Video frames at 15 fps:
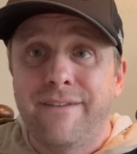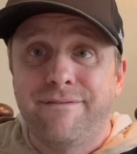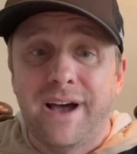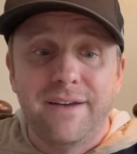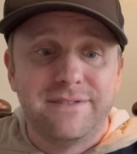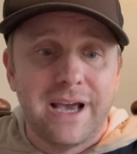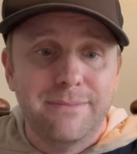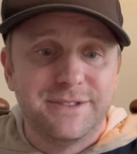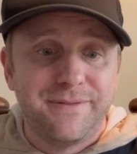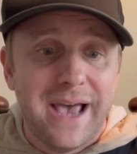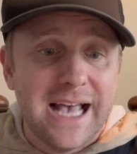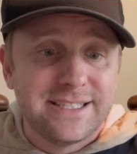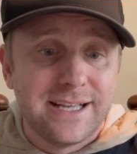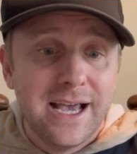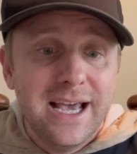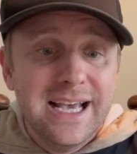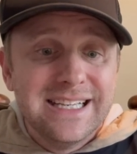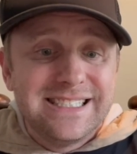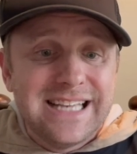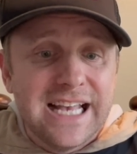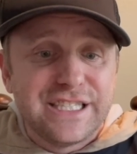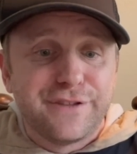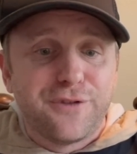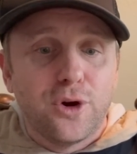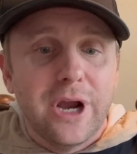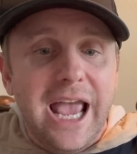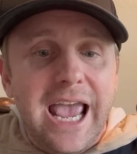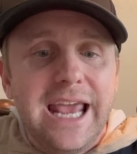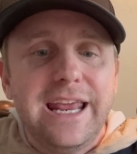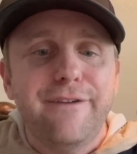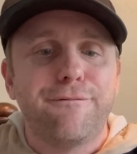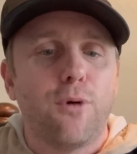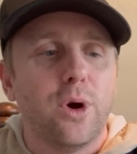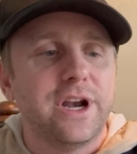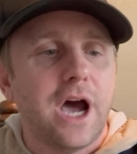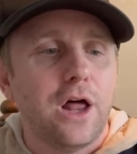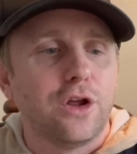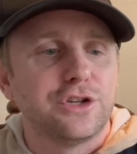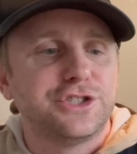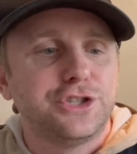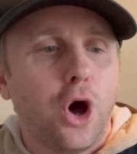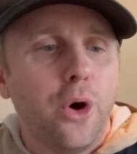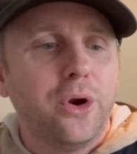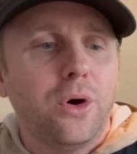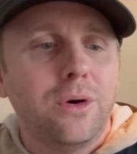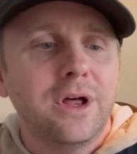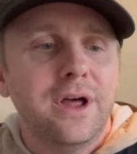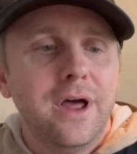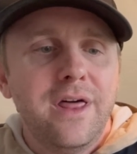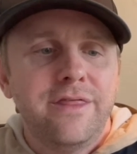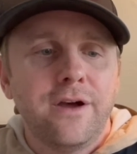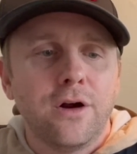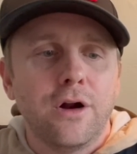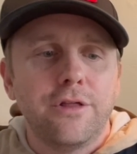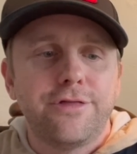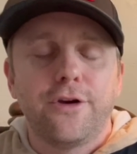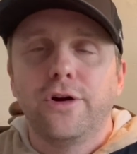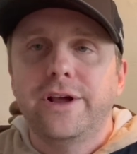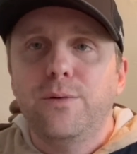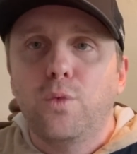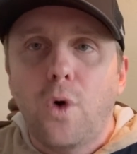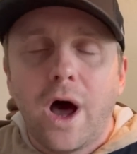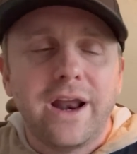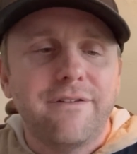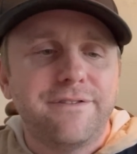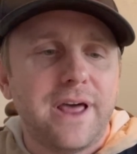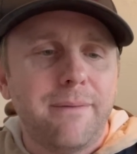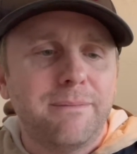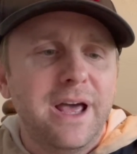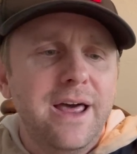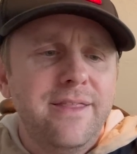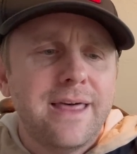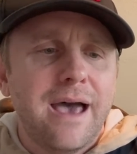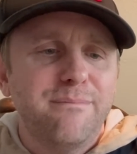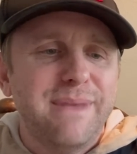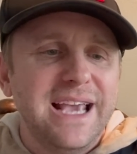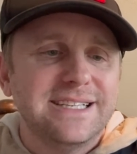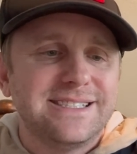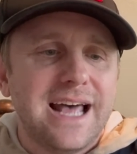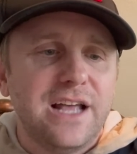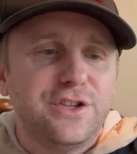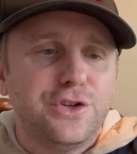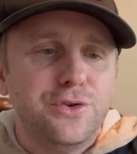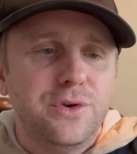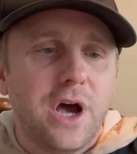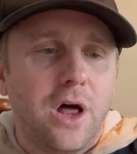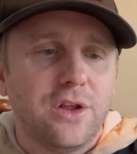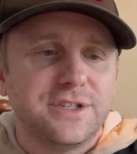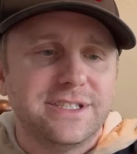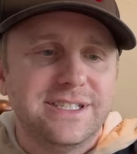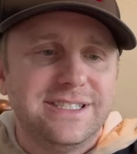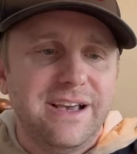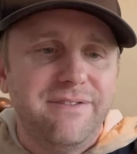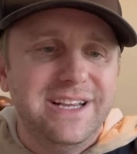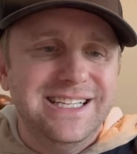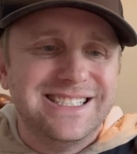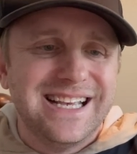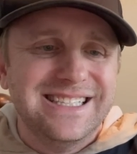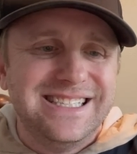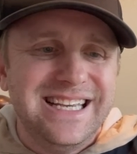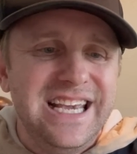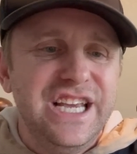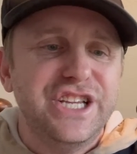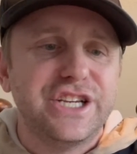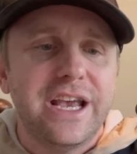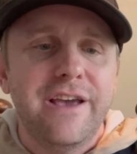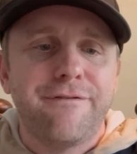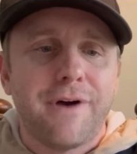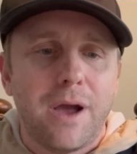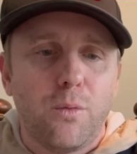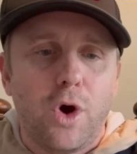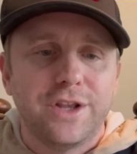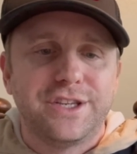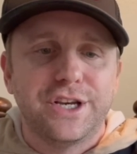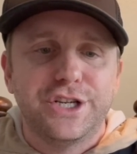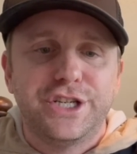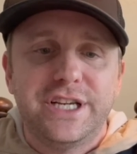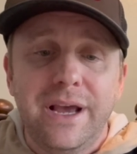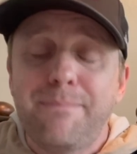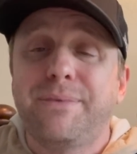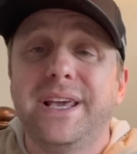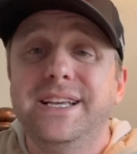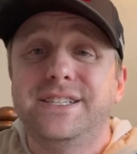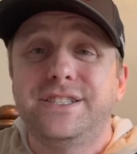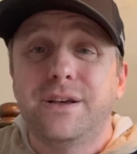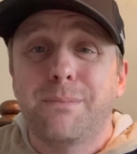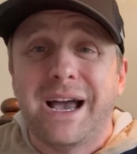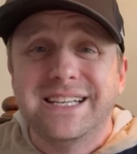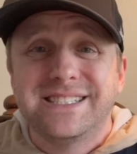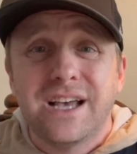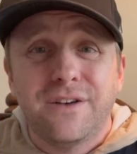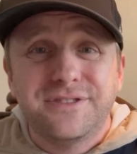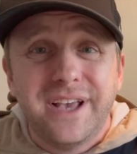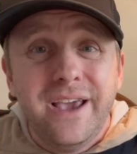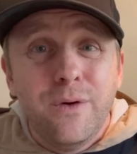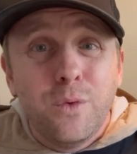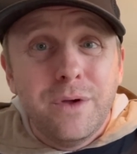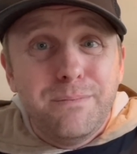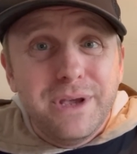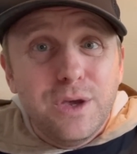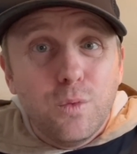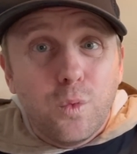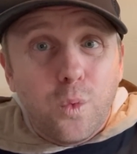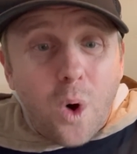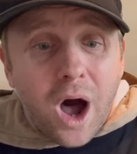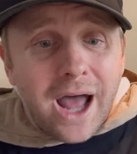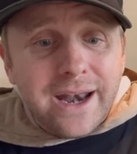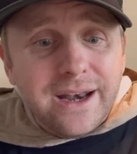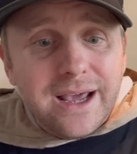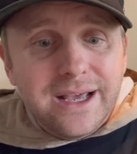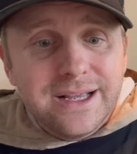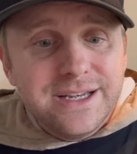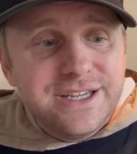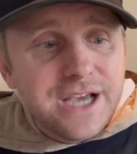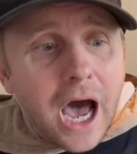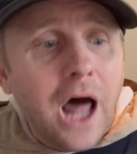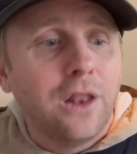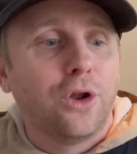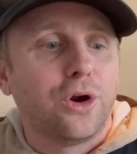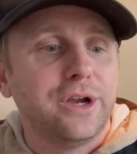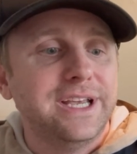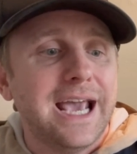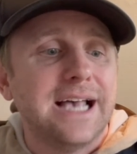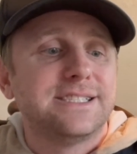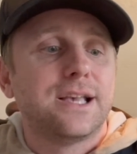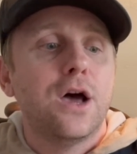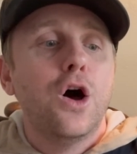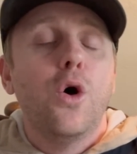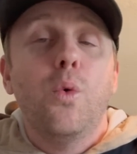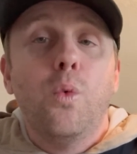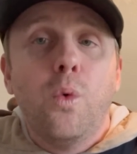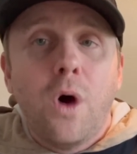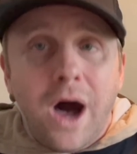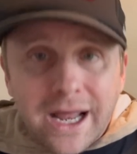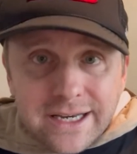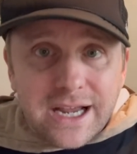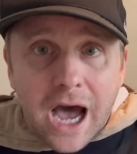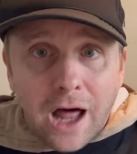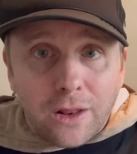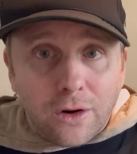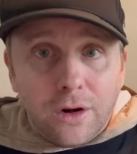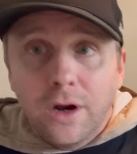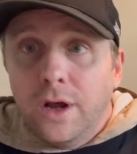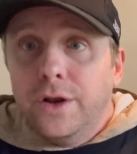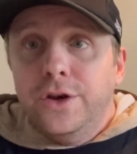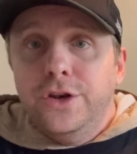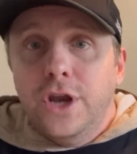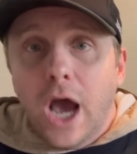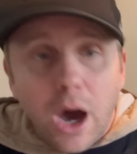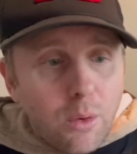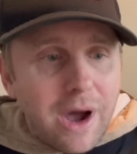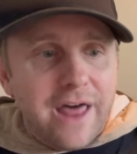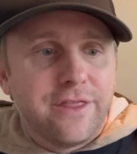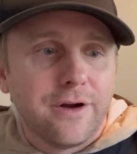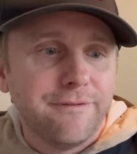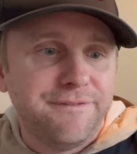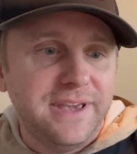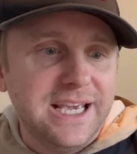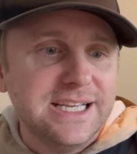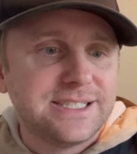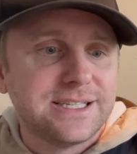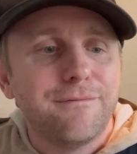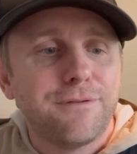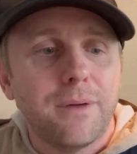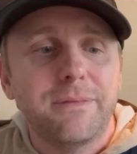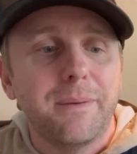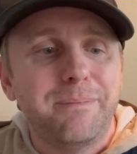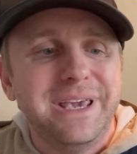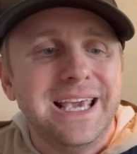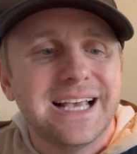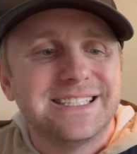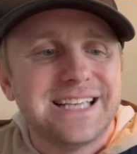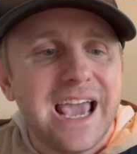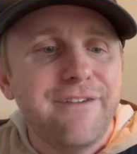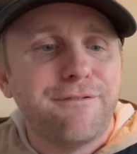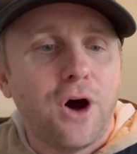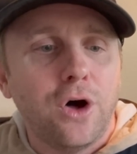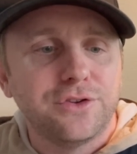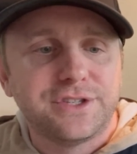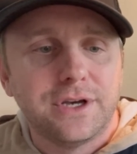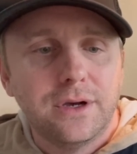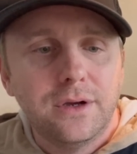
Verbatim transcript: five times fast, sets for $84 total. There are 31 of them. That makes that $2.70 each. If I want to ship these to myself, it would be $1. Yes, $1, no other fees from the PSA vault